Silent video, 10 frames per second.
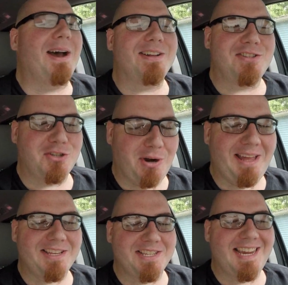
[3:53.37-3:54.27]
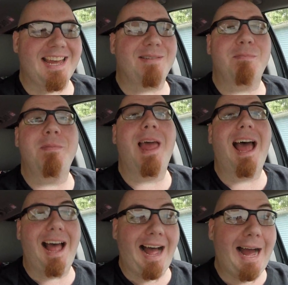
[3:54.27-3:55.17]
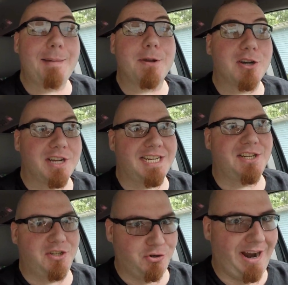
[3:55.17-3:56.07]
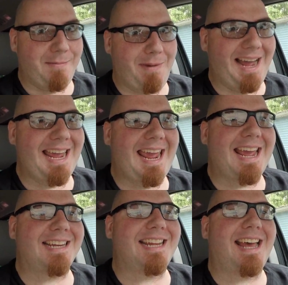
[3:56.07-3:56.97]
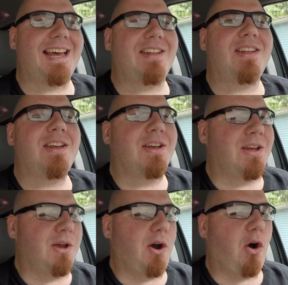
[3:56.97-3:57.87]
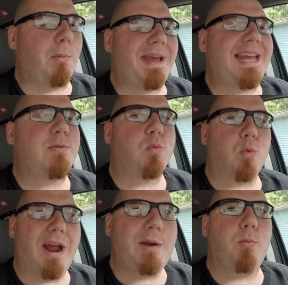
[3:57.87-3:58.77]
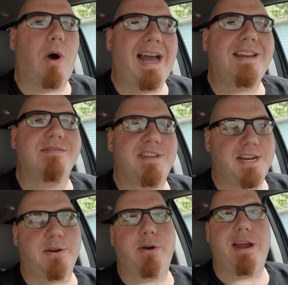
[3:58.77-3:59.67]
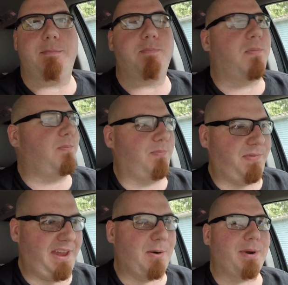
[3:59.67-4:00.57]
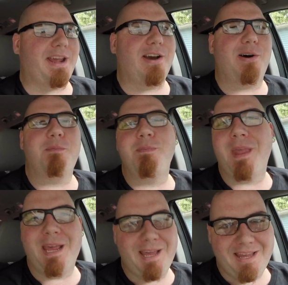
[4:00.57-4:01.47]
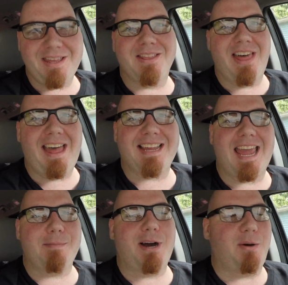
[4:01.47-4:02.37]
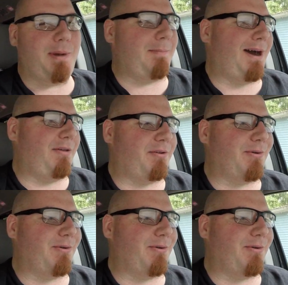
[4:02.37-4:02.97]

Let's try this again. I'm going to try my hand at homemade red wine vinaigrette. There we go. That came out of my mouth